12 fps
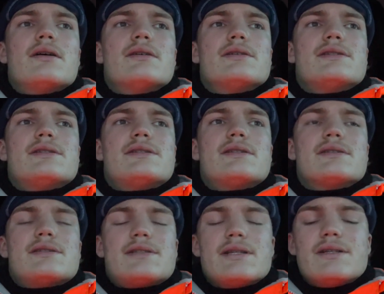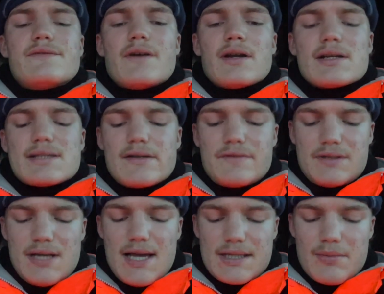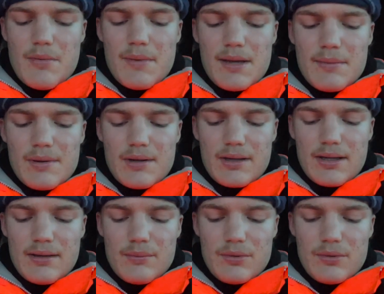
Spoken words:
solidifying ourselves in the SMMA market.